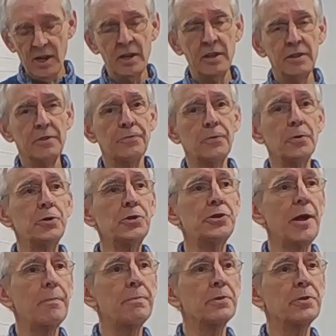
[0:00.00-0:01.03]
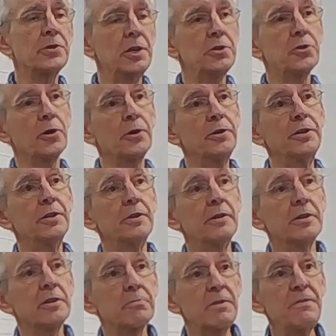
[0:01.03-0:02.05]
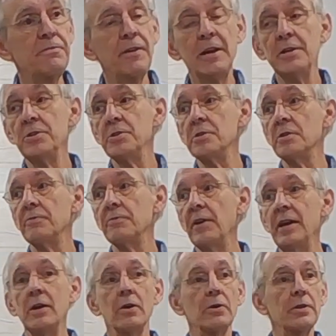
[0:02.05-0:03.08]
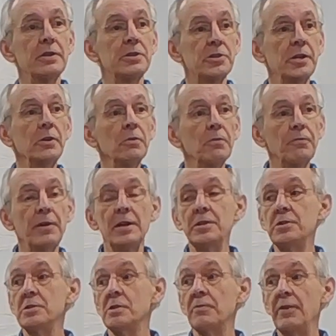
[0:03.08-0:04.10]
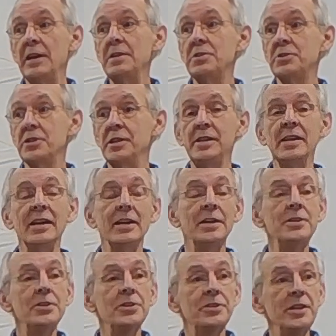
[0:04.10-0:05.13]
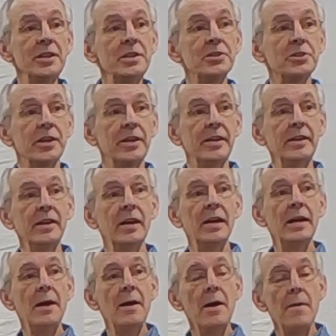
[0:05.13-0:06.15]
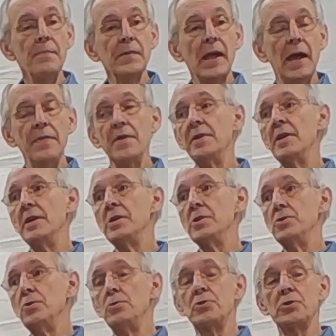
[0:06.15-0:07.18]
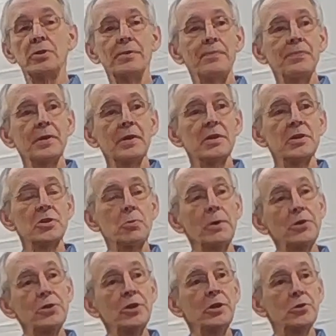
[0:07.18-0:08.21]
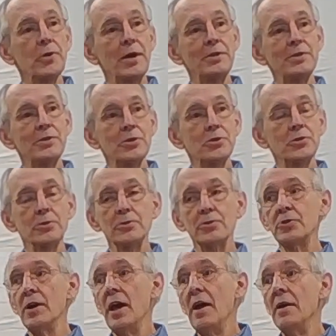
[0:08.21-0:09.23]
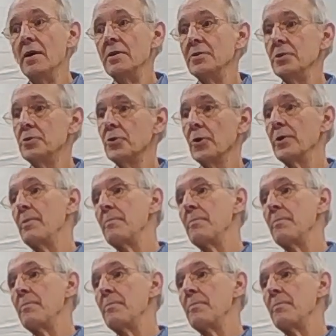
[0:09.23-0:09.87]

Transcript: The first step is they turn the the single phases of AC into DC, and then they use switching transistors to turn it